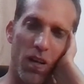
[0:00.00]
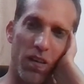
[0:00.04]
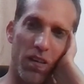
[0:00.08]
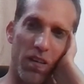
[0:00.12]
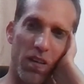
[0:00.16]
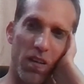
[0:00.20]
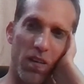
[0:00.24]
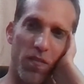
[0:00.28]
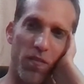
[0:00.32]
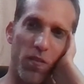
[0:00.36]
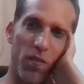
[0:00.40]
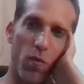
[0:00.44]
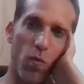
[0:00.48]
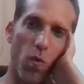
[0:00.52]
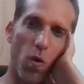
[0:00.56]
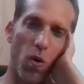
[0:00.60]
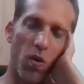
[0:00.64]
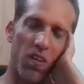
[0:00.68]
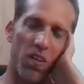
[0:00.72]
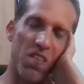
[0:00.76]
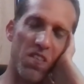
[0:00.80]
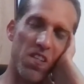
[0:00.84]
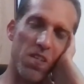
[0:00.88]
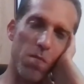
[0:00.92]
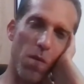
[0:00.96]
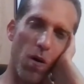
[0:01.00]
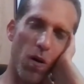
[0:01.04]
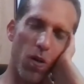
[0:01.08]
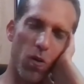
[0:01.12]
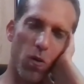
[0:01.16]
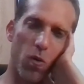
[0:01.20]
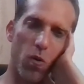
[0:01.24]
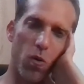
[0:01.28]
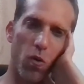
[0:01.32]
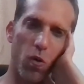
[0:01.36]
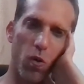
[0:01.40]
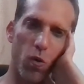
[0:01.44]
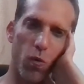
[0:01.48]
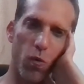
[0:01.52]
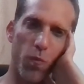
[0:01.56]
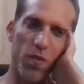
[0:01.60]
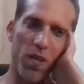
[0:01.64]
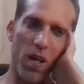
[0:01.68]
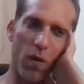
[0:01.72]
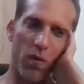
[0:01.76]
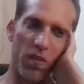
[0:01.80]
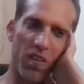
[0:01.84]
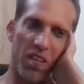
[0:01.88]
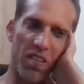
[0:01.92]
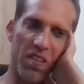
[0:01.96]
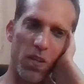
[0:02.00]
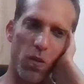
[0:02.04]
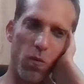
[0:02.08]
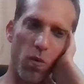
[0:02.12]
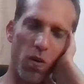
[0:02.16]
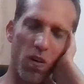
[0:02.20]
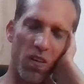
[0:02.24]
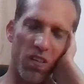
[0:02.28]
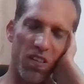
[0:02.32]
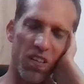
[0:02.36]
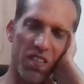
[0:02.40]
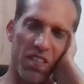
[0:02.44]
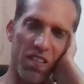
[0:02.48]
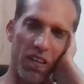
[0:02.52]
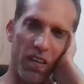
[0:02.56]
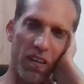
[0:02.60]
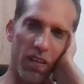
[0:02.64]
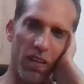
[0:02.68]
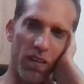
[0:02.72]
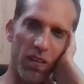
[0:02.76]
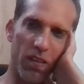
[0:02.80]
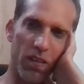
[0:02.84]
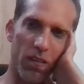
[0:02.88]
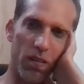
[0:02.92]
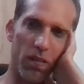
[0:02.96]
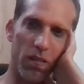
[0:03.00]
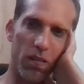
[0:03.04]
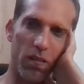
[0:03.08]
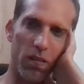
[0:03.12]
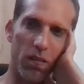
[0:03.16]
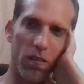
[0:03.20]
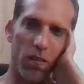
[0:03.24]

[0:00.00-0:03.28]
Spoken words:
If you work in small groups, how does it work exactly?